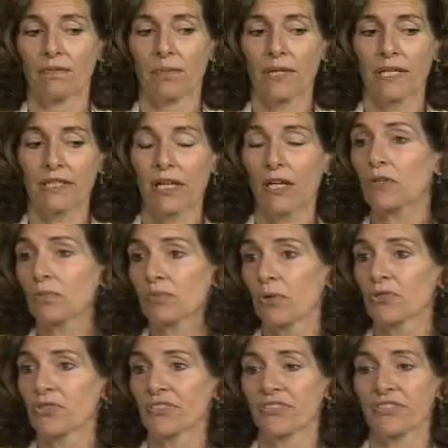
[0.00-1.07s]
But another
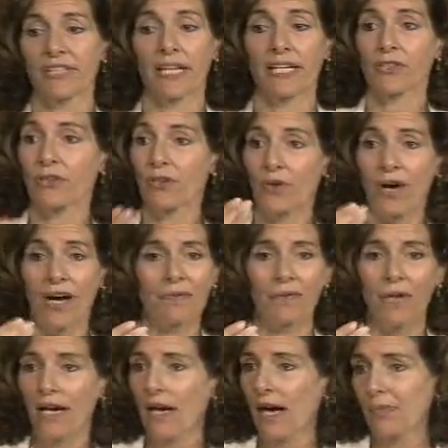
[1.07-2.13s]
approach is to say, you know, I'm
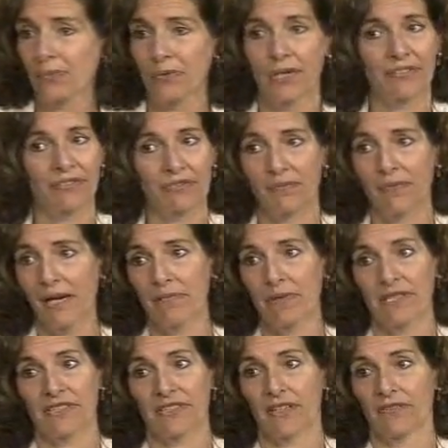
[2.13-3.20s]
not operating for my
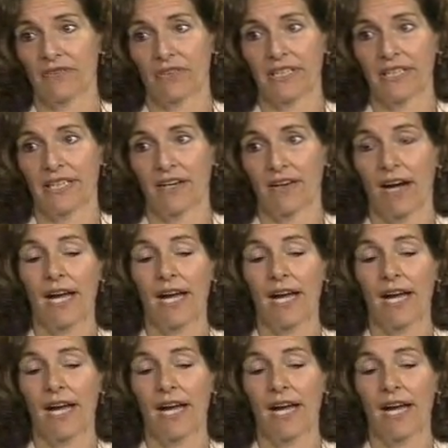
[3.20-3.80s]
best self right now.